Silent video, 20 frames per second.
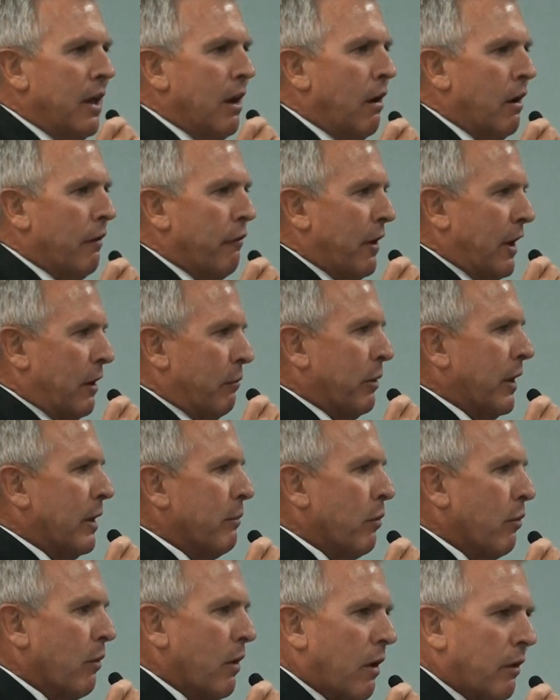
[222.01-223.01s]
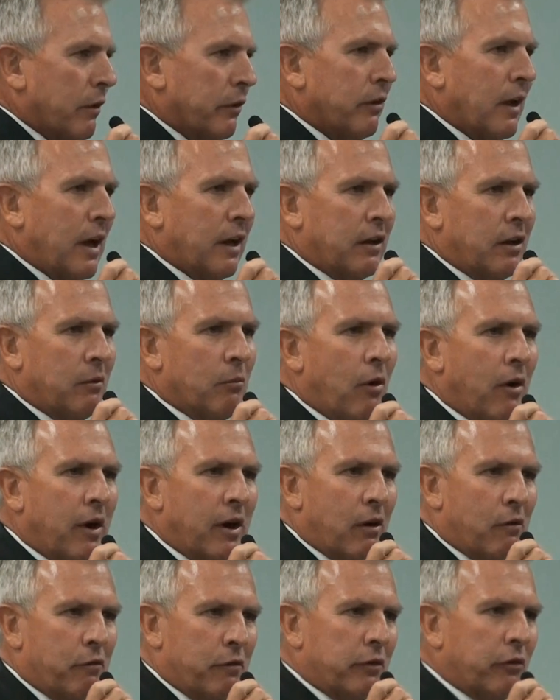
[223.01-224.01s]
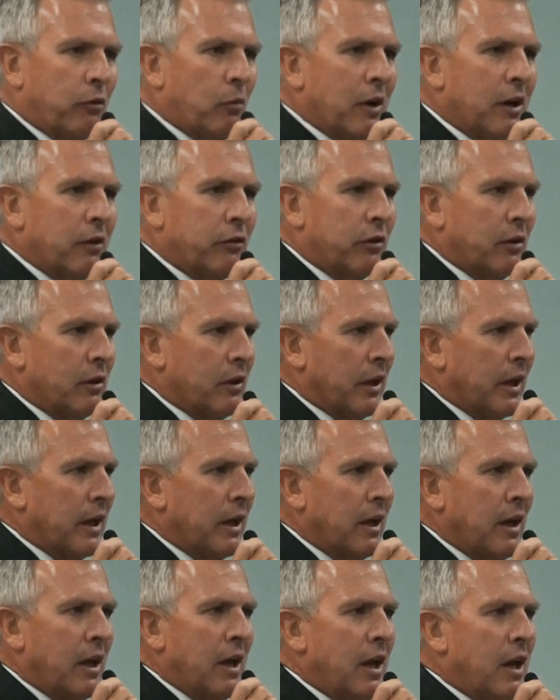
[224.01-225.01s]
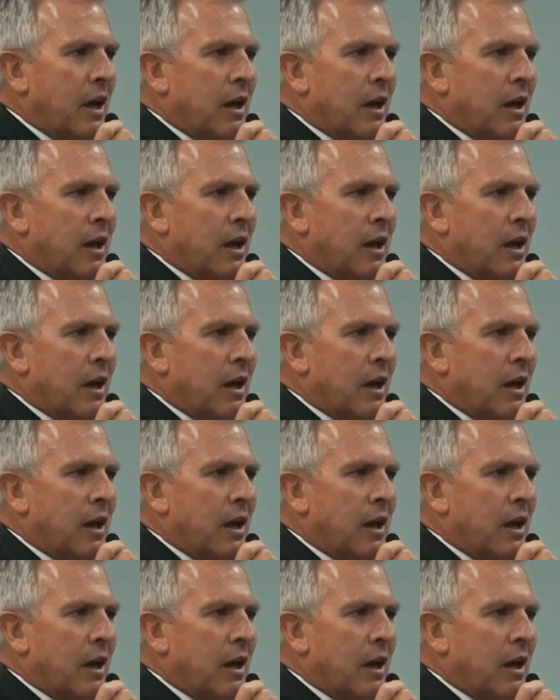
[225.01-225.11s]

I've had people contacting my office recently